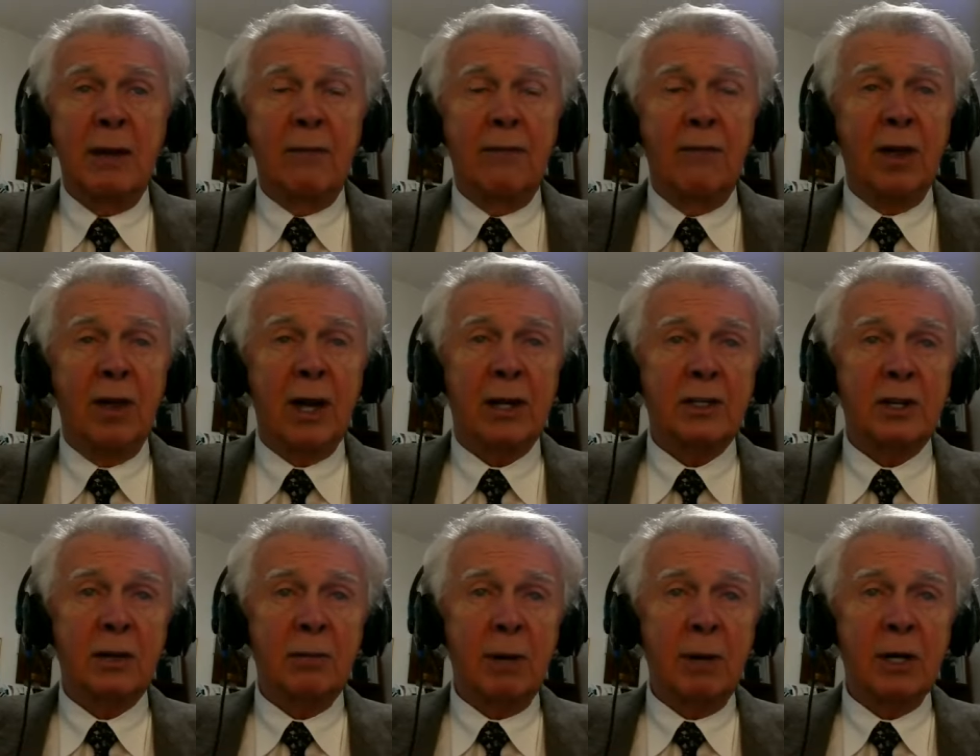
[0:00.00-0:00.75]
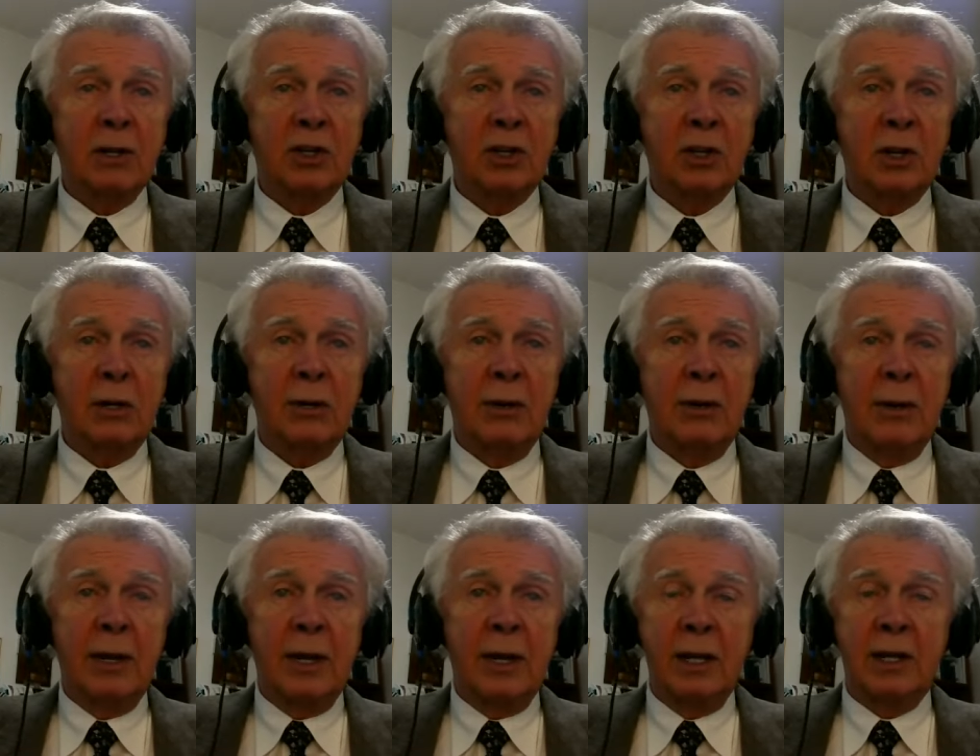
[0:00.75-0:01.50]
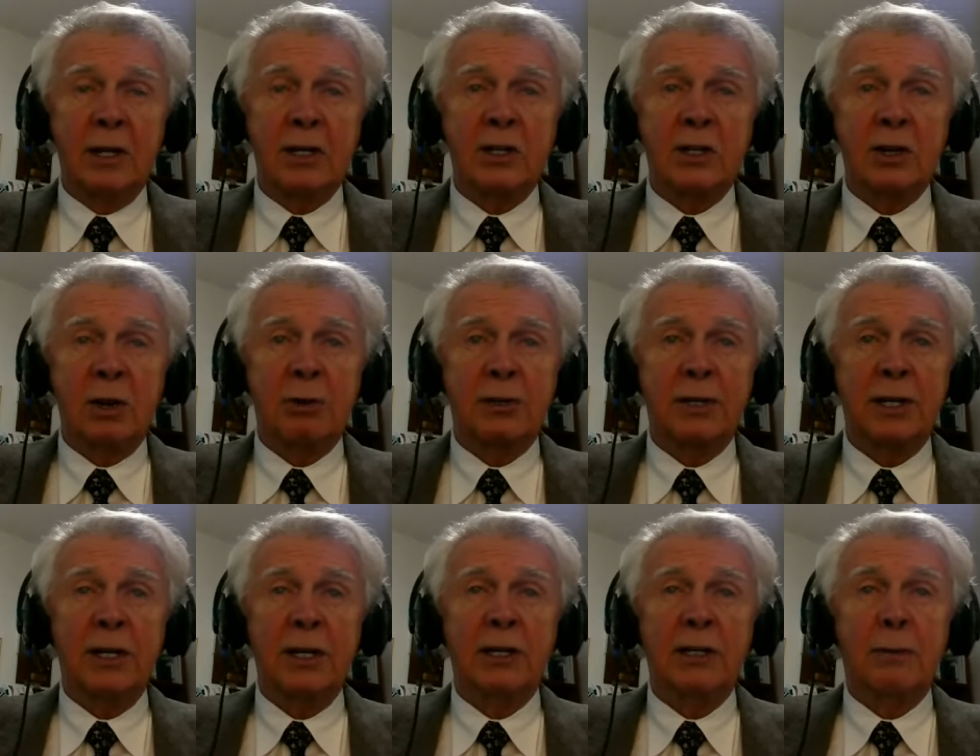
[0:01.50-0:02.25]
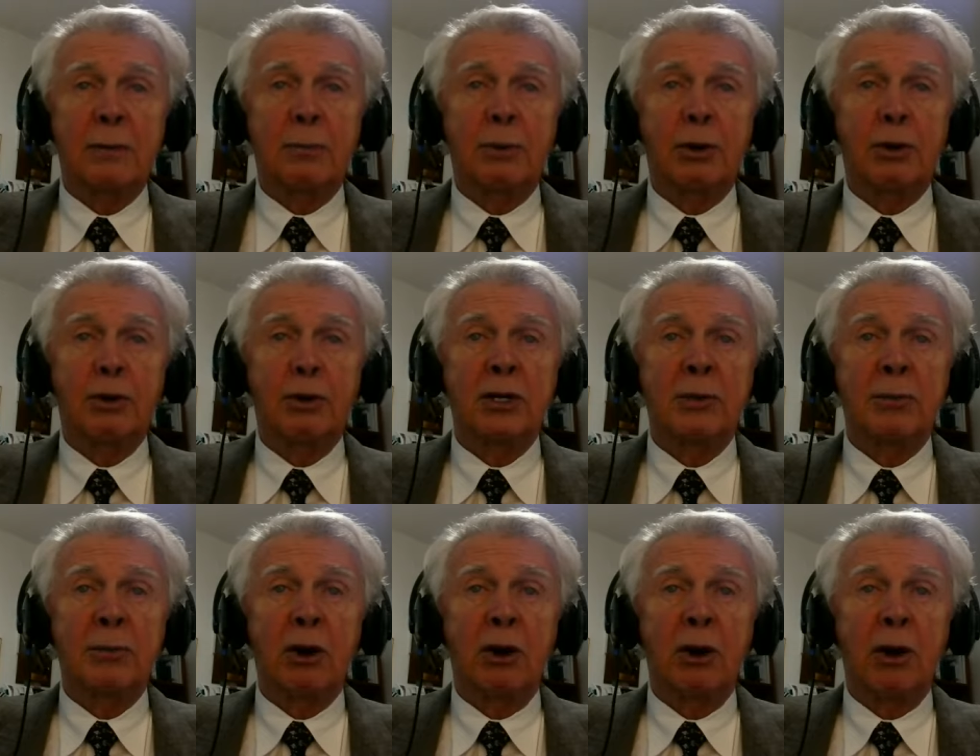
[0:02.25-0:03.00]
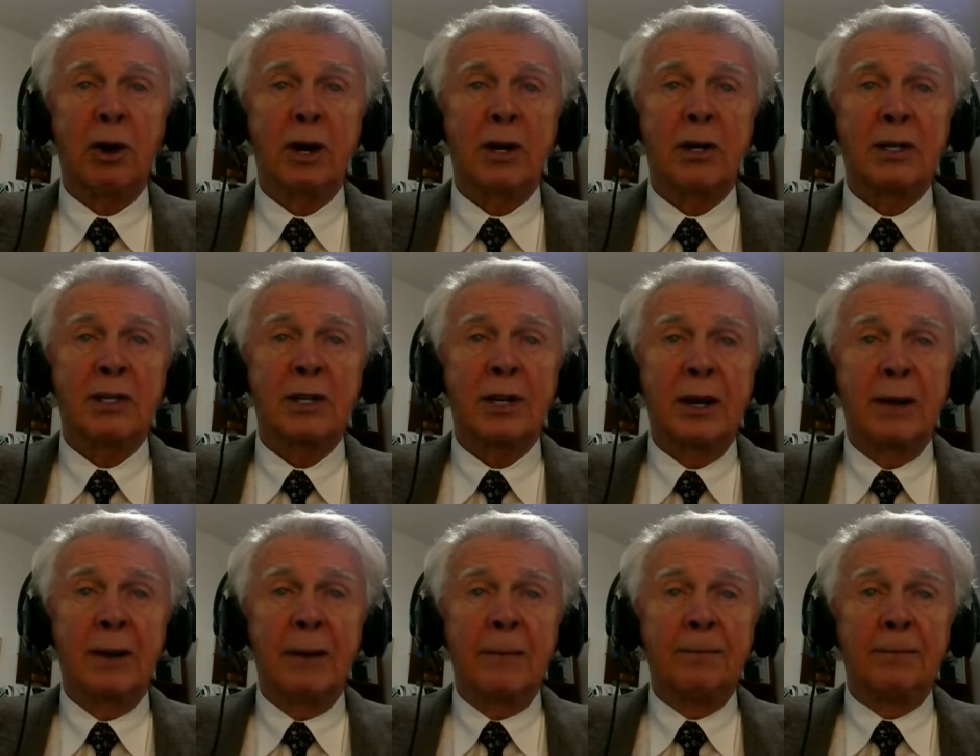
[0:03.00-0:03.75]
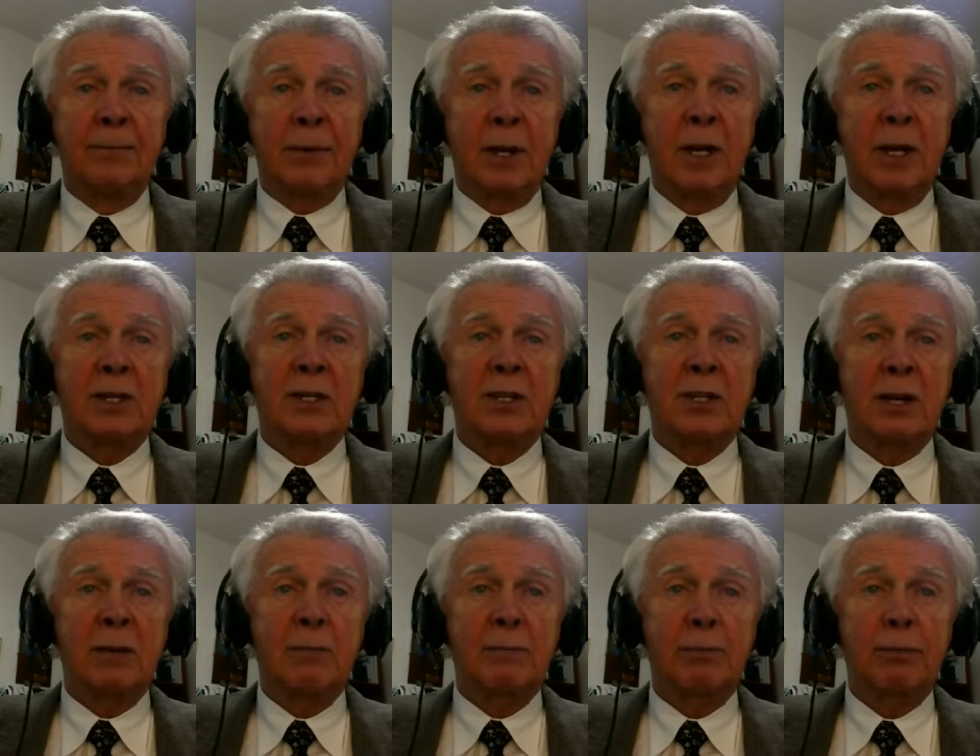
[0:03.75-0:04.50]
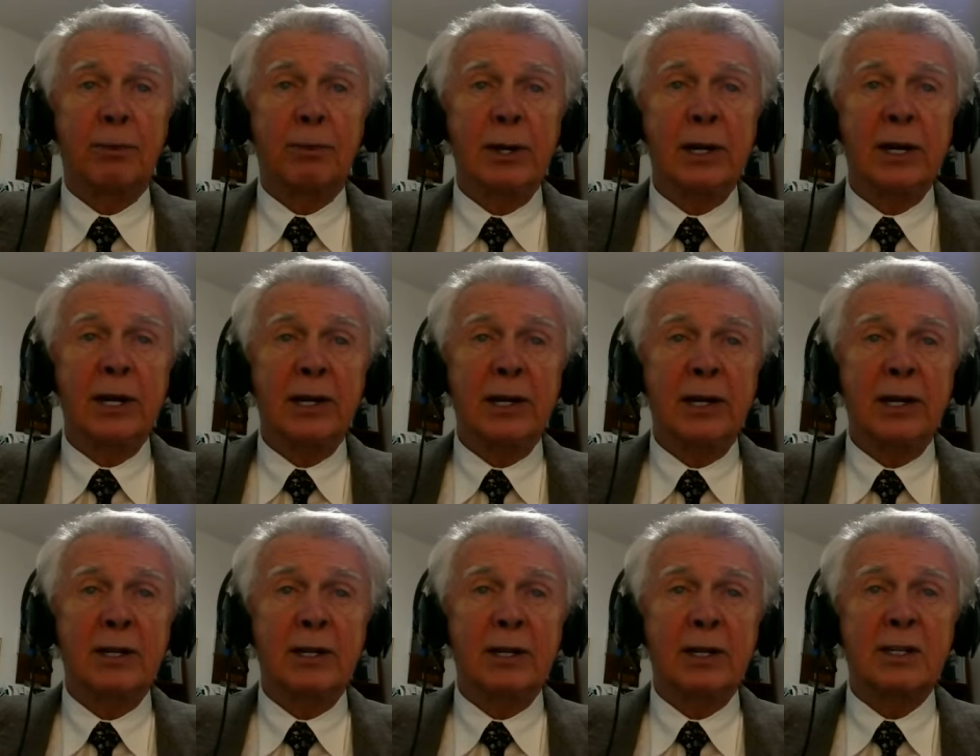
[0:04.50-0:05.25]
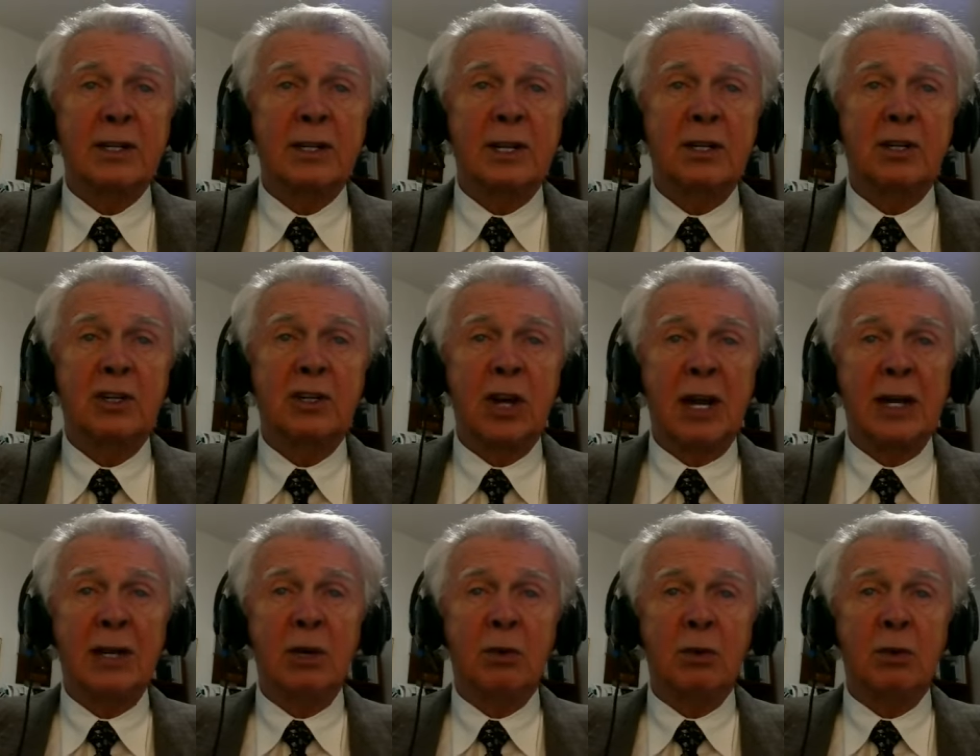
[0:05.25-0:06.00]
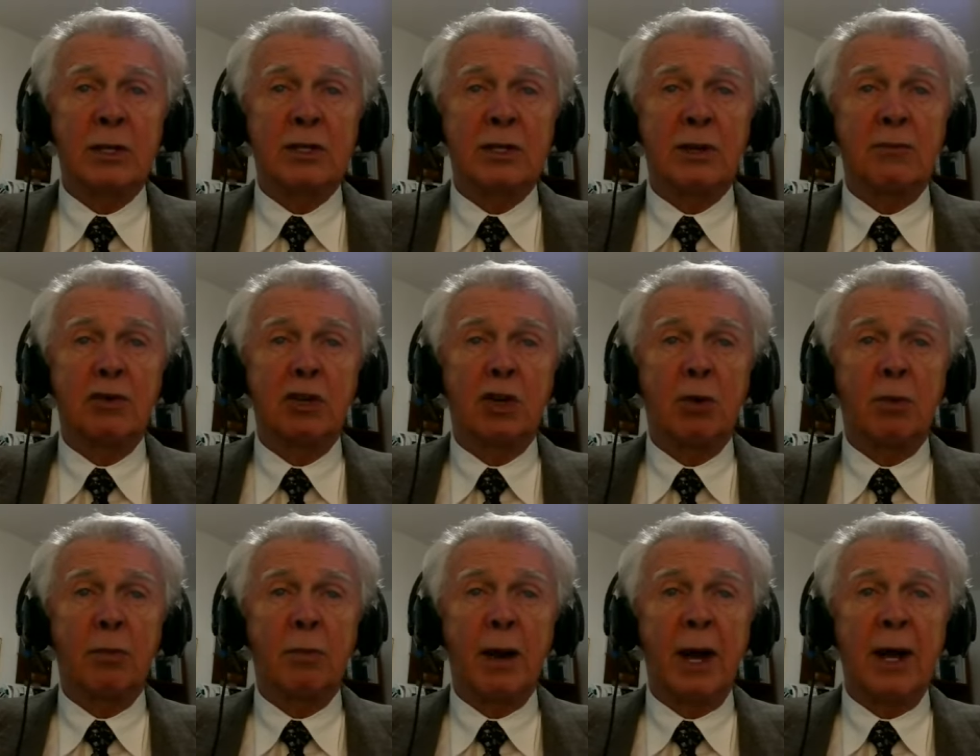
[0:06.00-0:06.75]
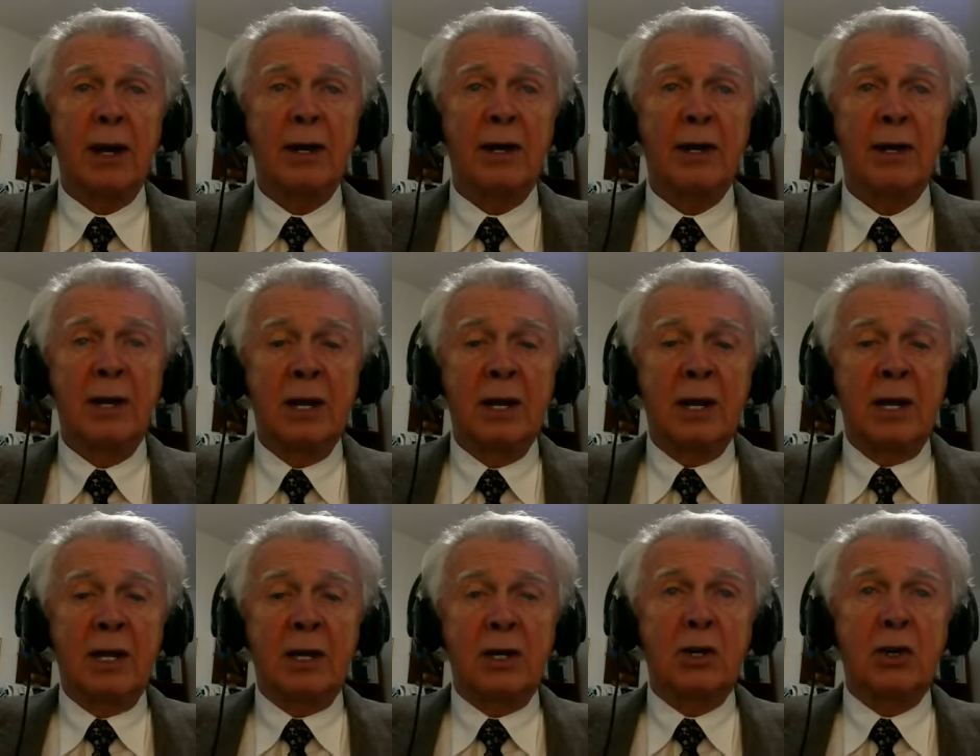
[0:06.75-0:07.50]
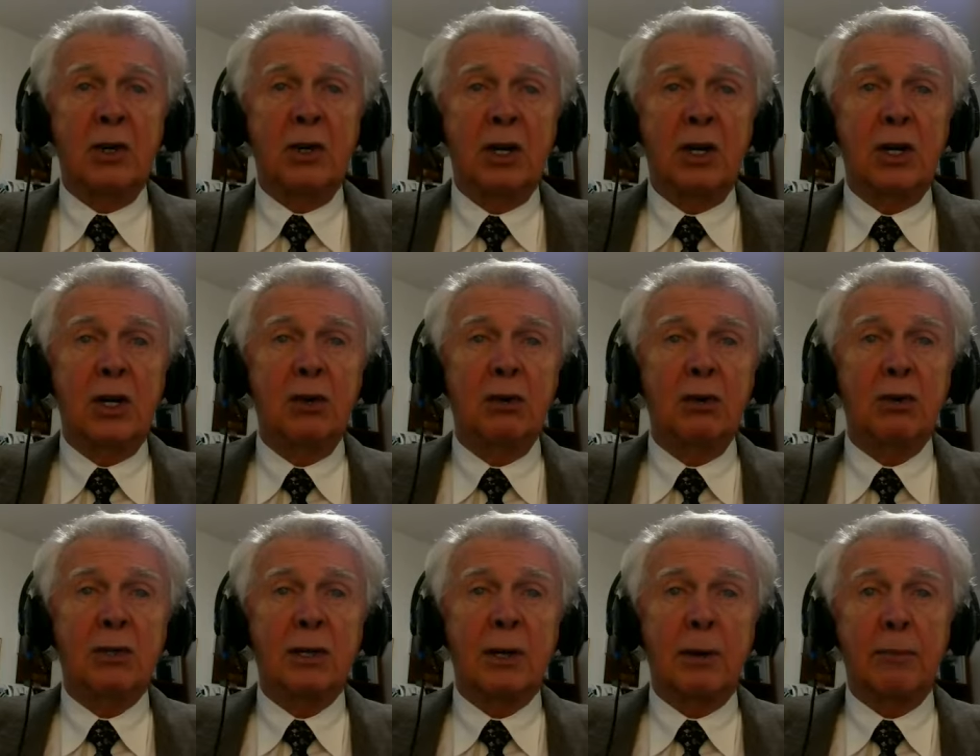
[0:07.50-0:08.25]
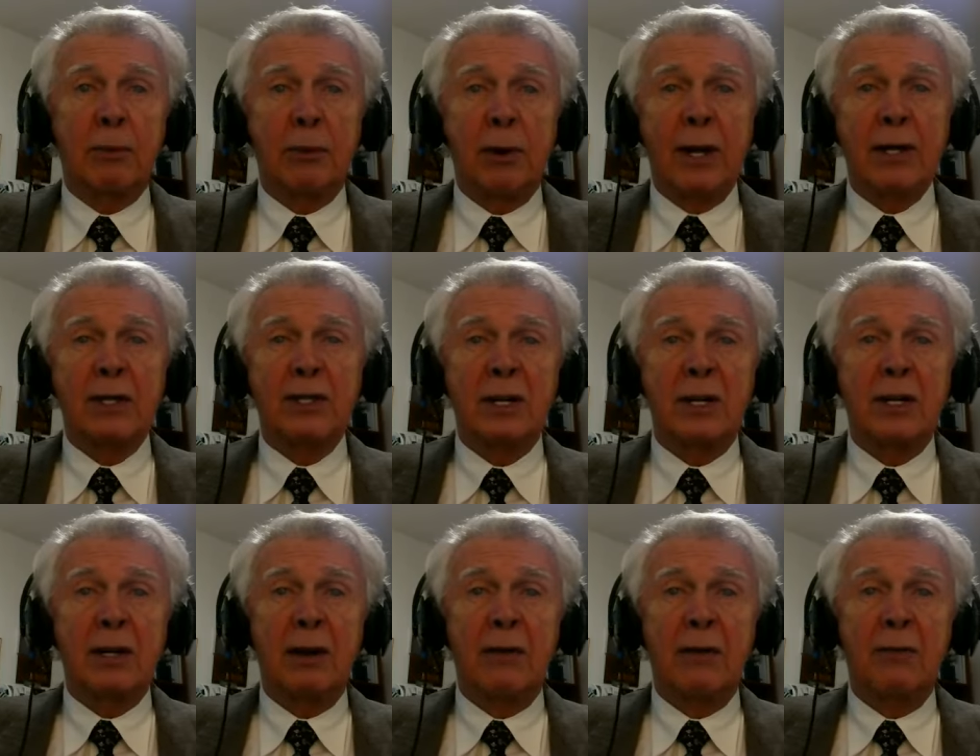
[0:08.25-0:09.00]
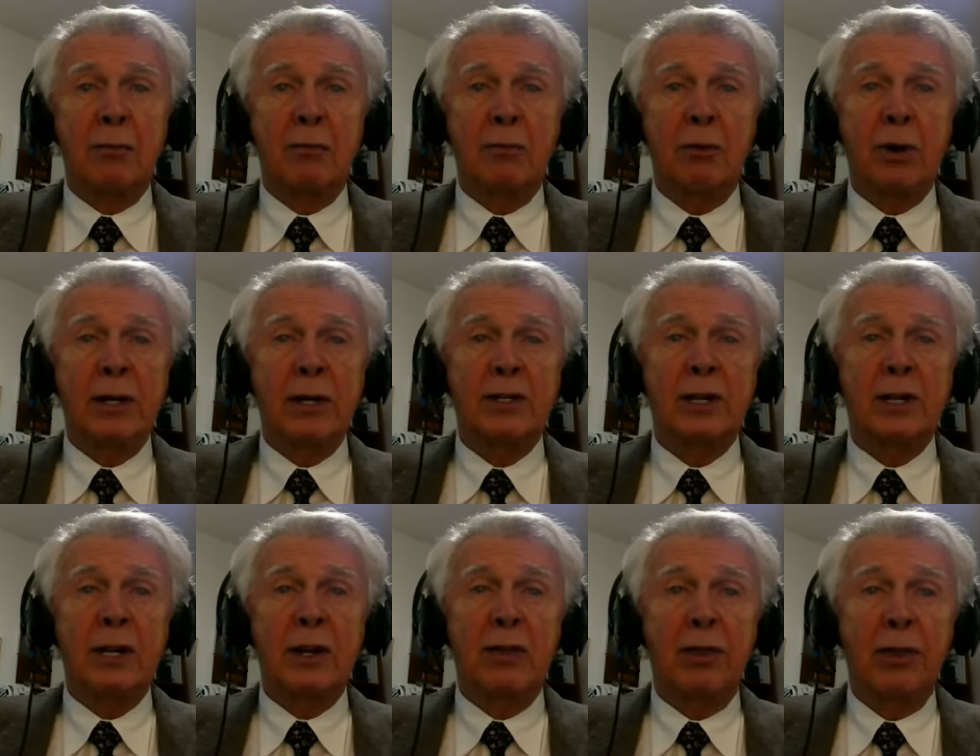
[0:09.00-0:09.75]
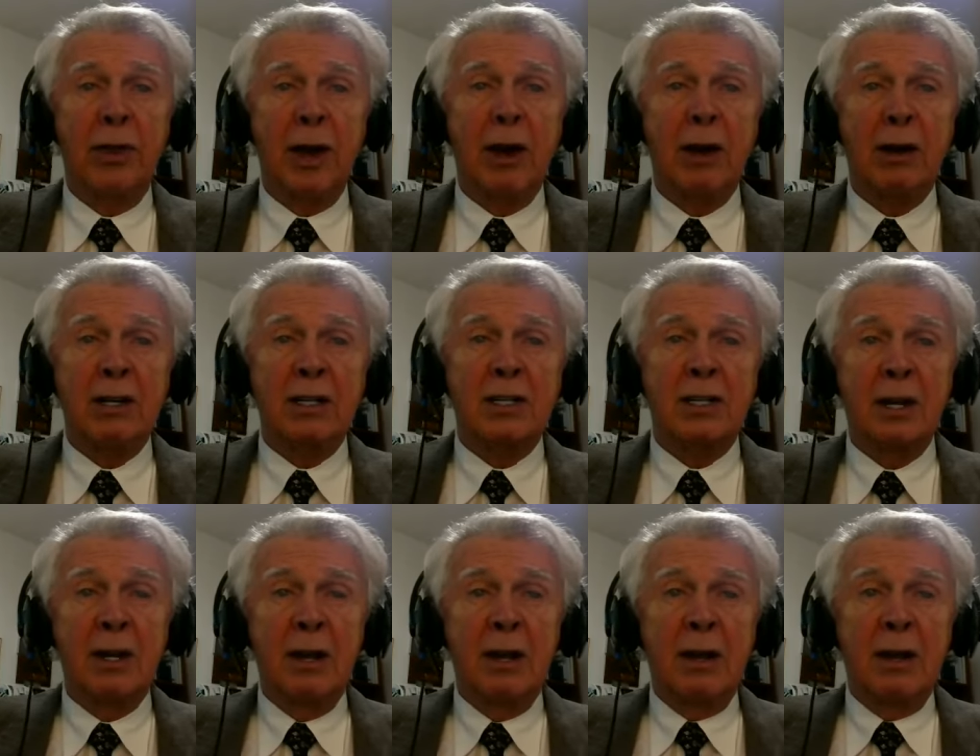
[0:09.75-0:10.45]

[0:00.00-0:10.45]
not to mention insulting to Polish Americans. It's completely disingenuous of Joe Biden to accuse the president of embracing thugs,